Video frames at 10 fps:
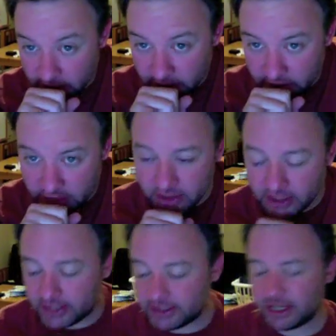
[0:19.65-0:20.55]

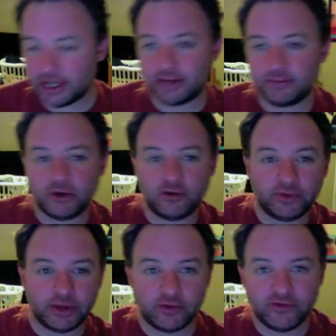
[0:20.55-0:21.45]
And
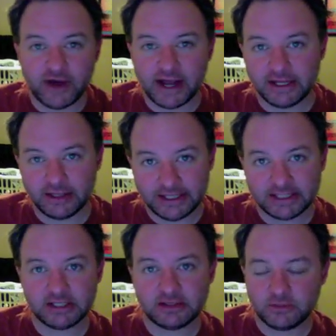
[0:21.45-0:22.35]
hopefully you'll find at
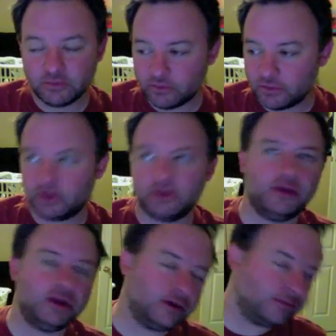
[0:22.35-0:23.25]
least,
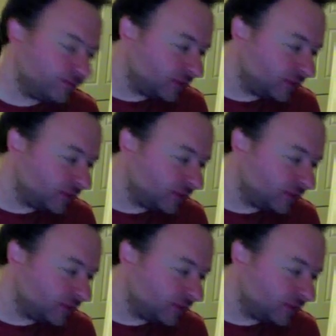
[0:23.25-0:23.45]
you know,